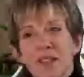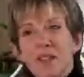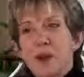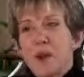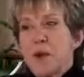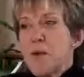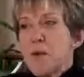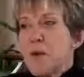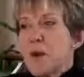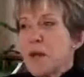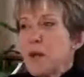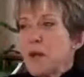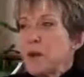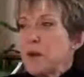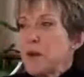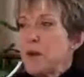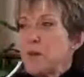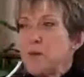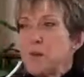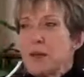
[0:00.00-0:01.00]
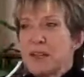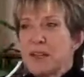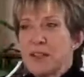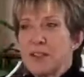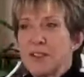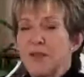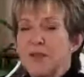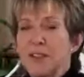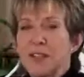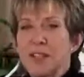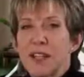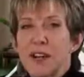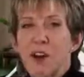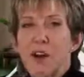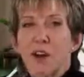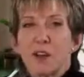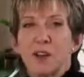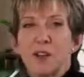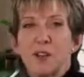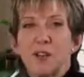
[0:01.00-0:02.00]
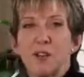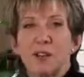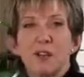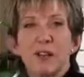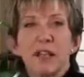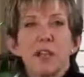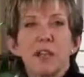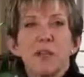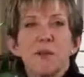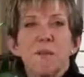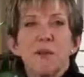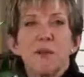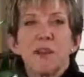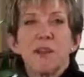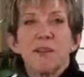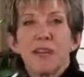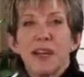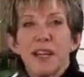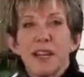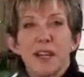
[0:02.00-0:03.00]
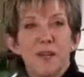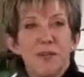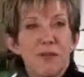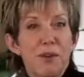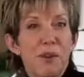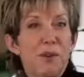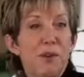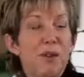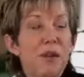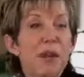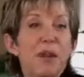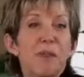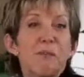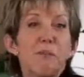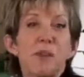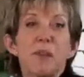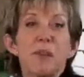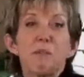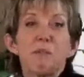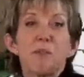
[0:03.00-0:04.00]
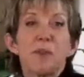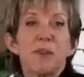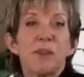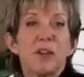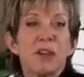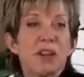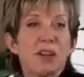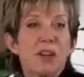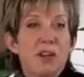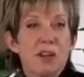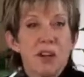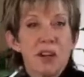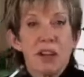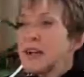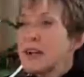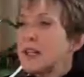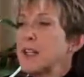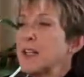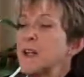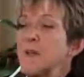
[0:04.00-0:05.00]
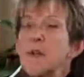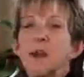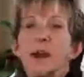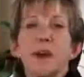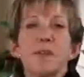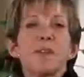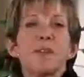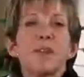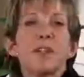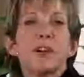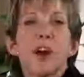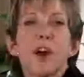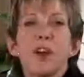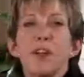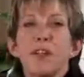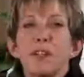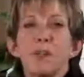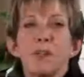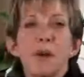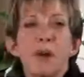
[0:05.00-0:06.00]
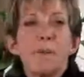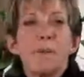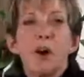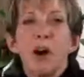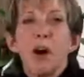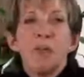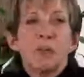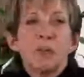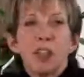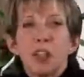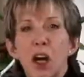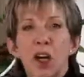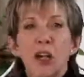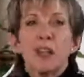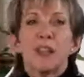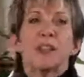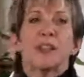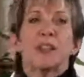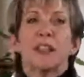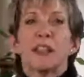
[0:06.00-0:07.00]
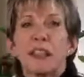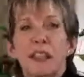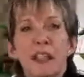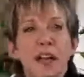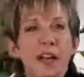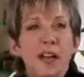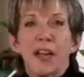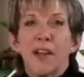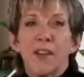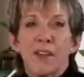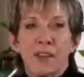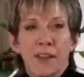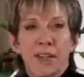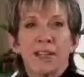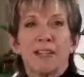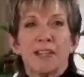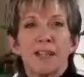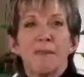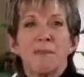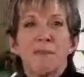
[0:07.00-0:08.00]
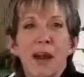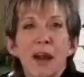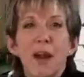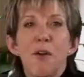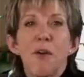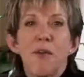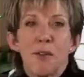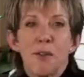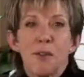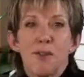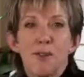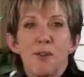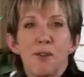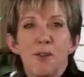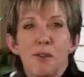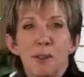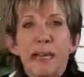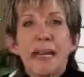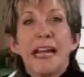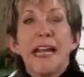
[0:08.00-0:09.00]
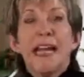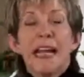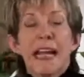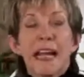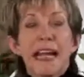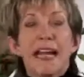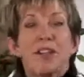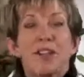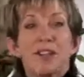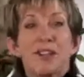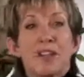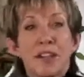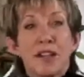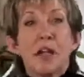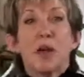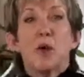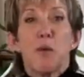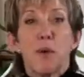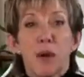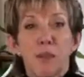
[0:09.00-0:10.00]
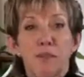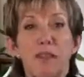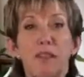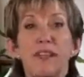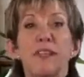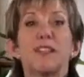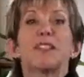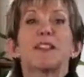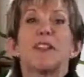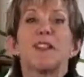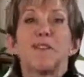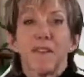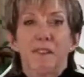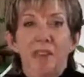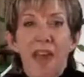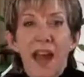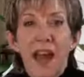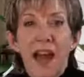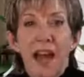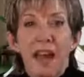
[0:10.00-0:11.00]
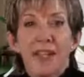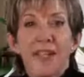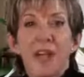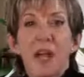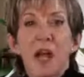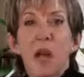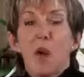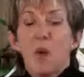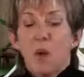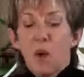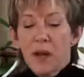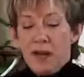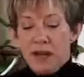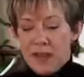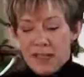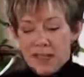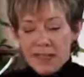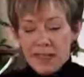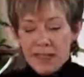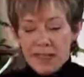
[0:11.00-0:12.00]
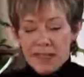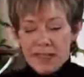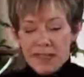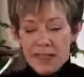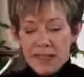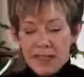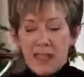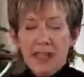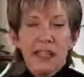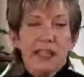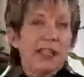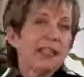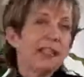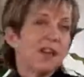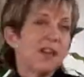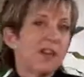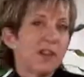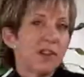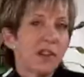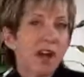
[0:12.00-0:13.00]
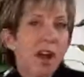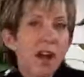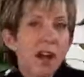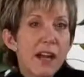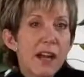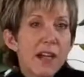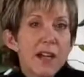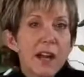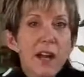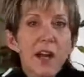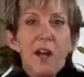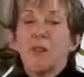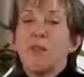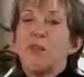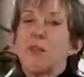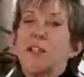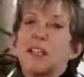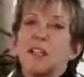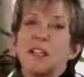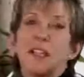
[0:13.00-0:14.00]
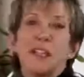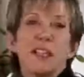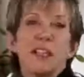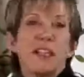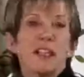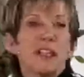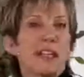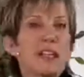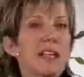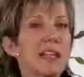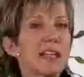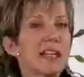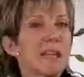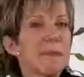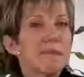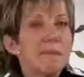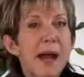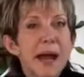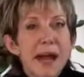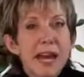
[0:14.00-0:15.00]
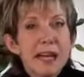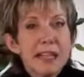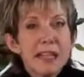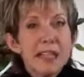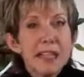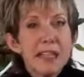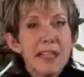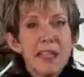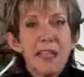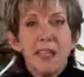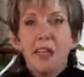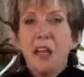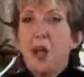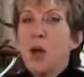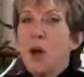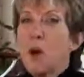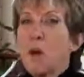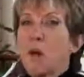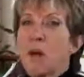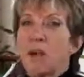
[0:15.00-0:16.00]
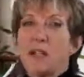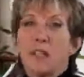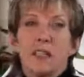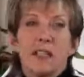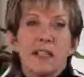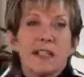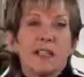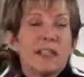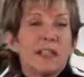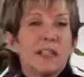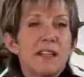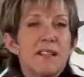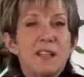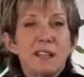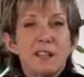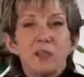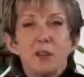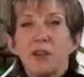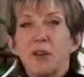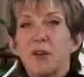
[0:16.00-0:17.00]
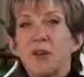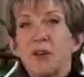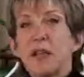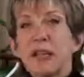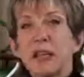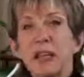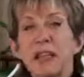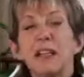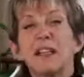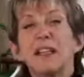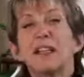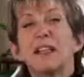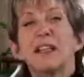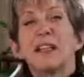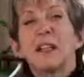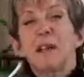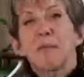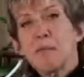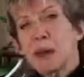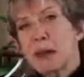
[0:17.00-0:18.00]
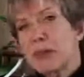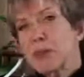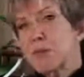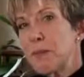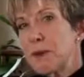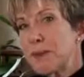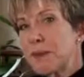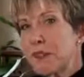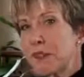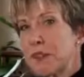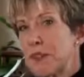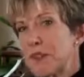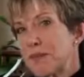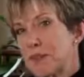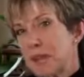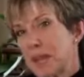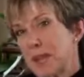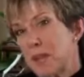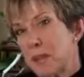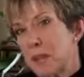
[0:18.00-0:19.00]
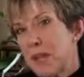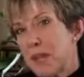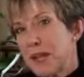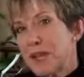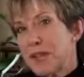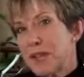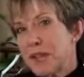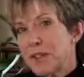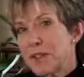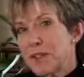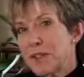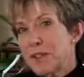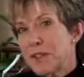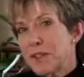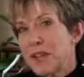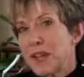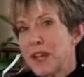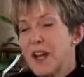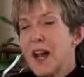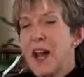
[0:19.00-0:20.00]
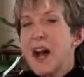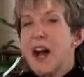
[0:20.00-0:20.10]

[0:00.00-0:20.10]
So it could be an interesting article. It could be a thank you note. It could be a birthday card. You know, when I was in college, my mom would constantly cut out things and mail them to me. It's the equivalent of that. When I see anything online, when I see anything in a magazine, when I see a TV show, anything that makes me think of somebody else,